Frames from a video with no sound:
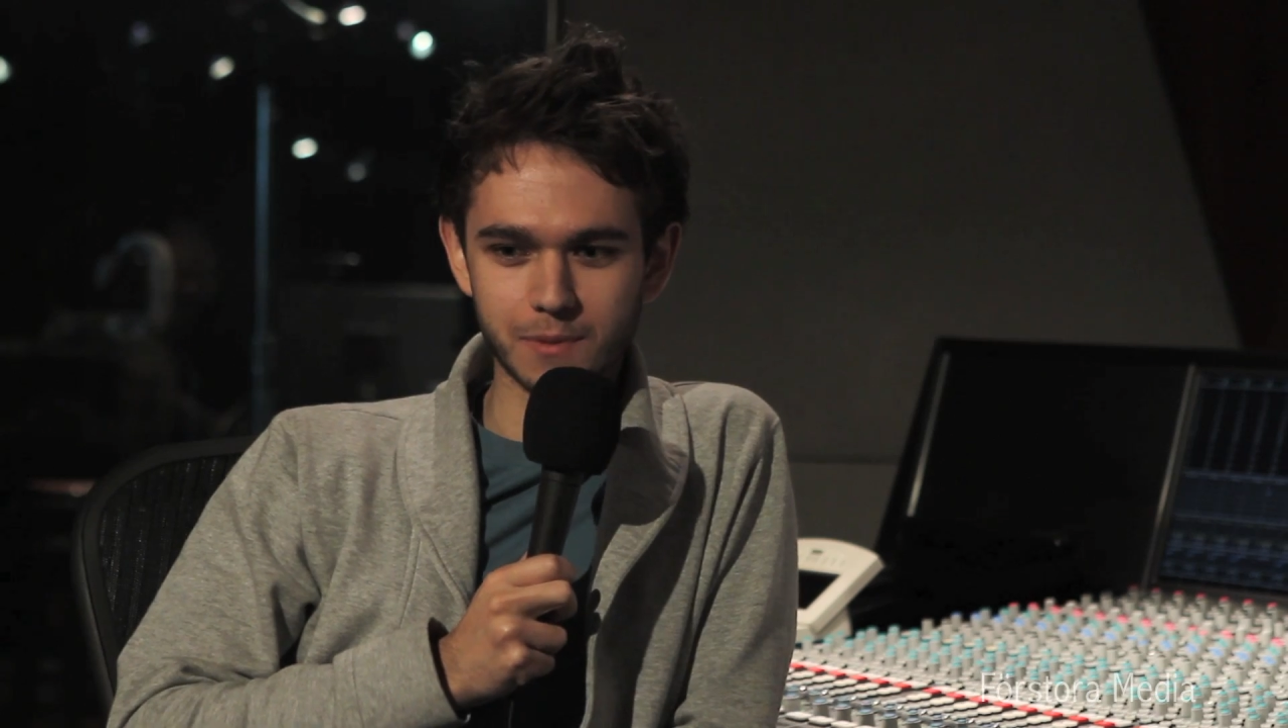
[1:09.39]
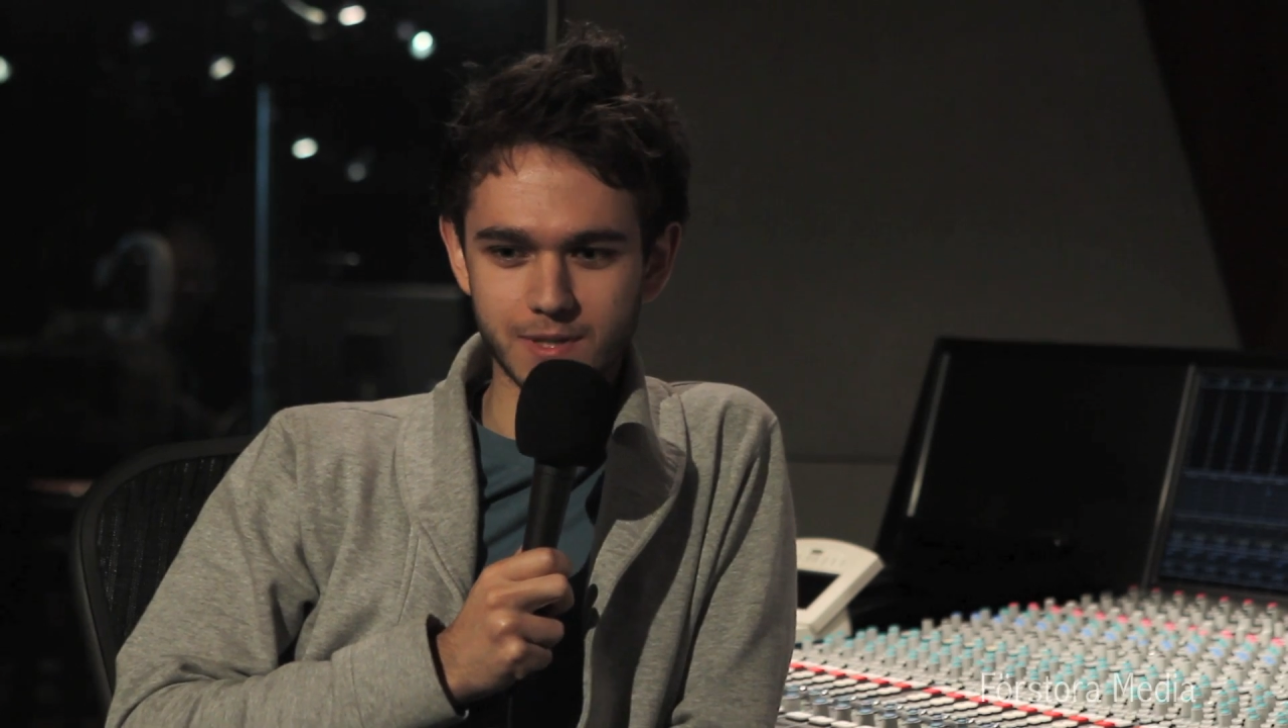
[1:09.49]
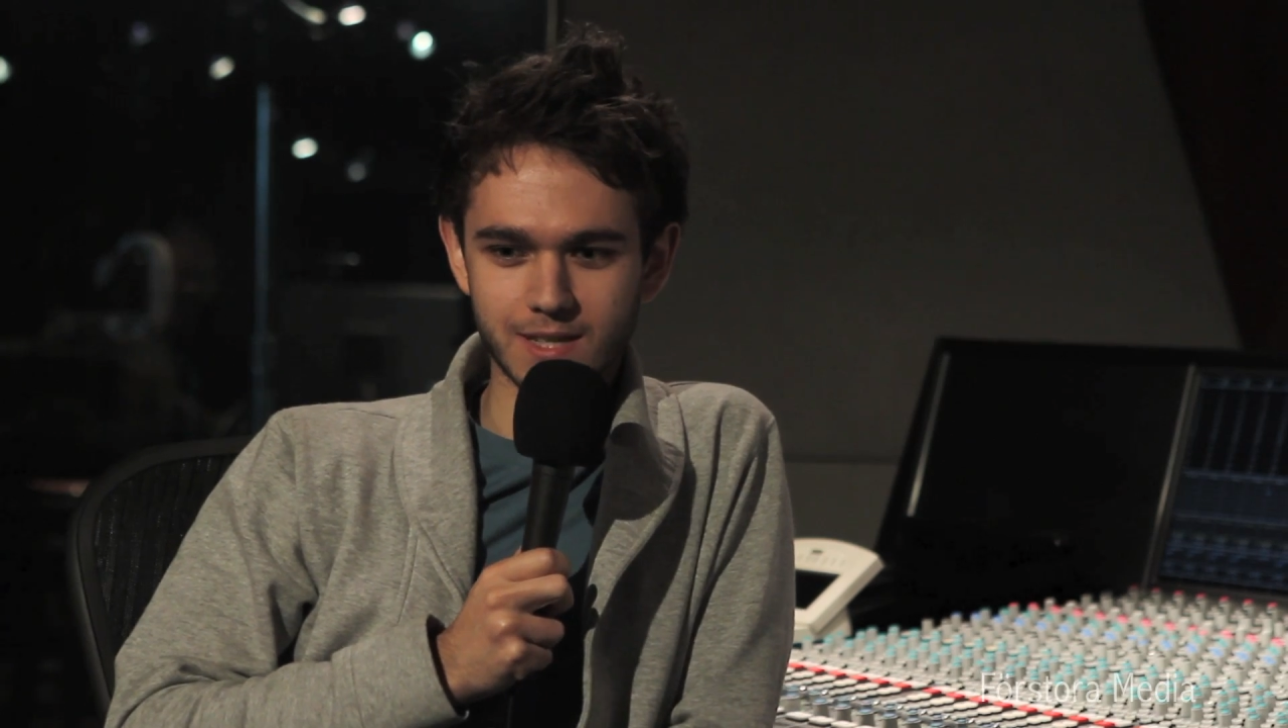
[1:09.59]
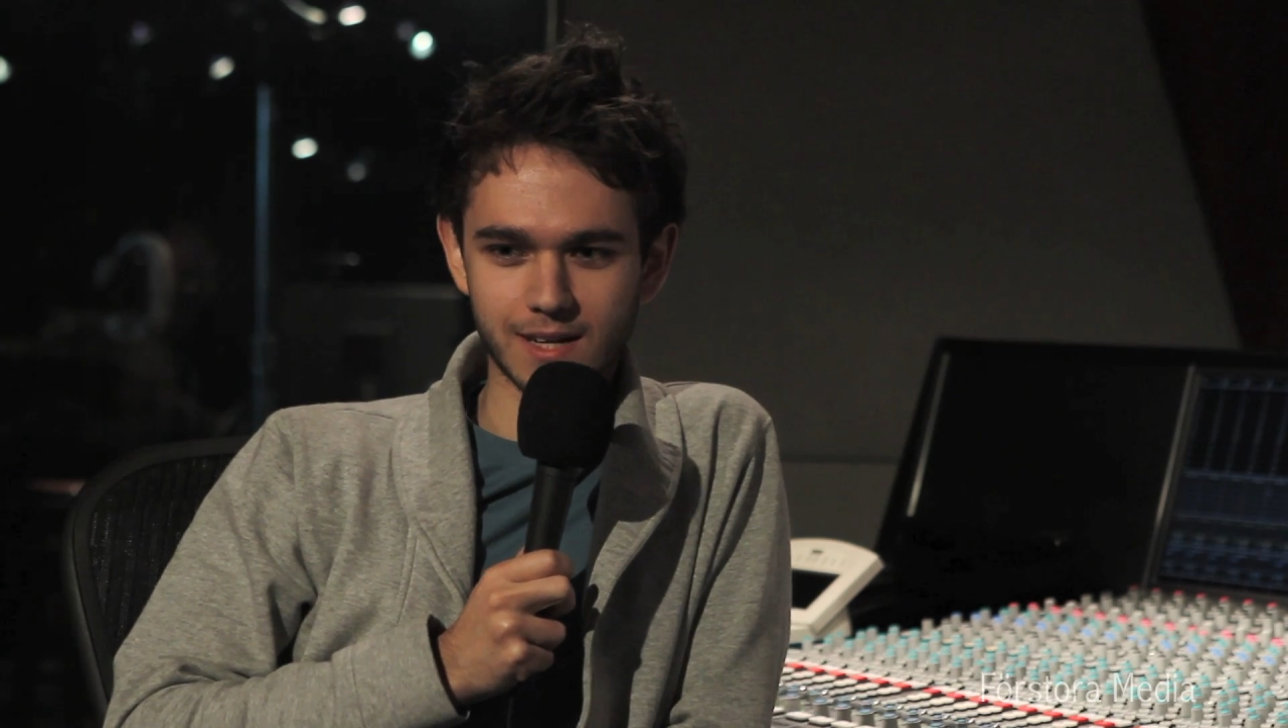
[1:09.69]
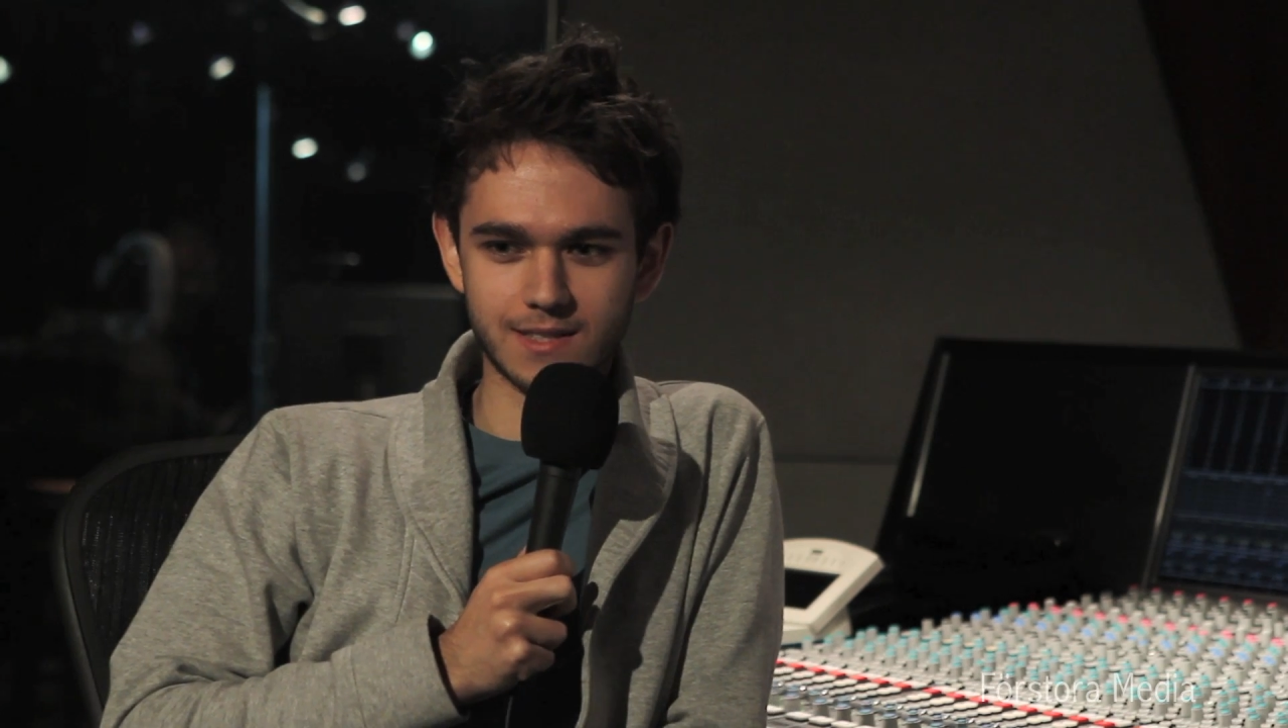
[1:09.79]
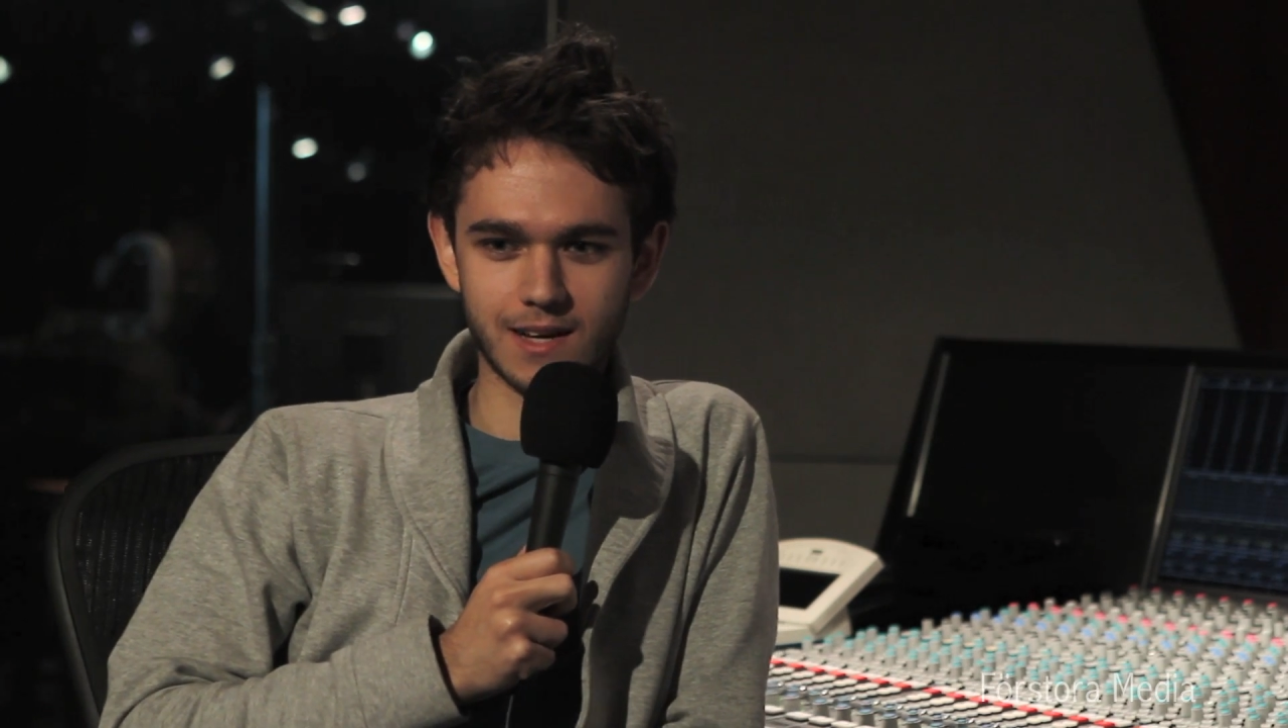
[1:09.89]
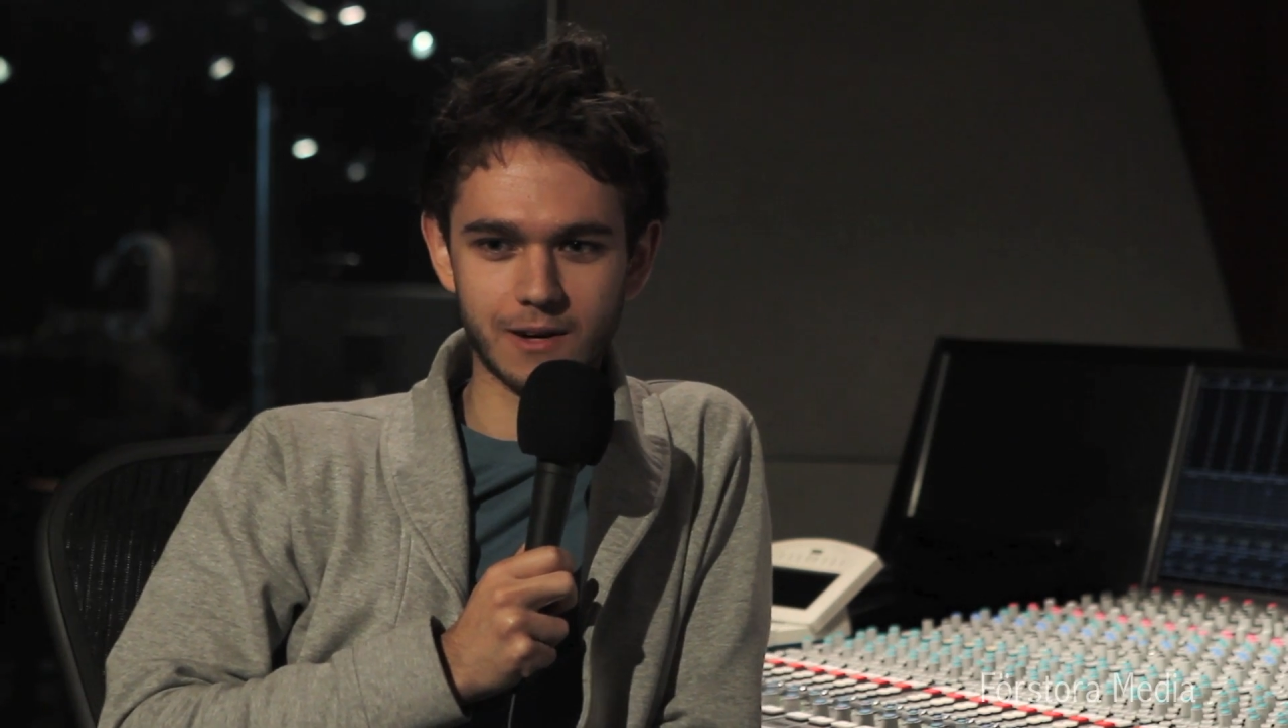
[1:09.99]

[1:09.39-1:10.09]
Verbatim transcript: besides that,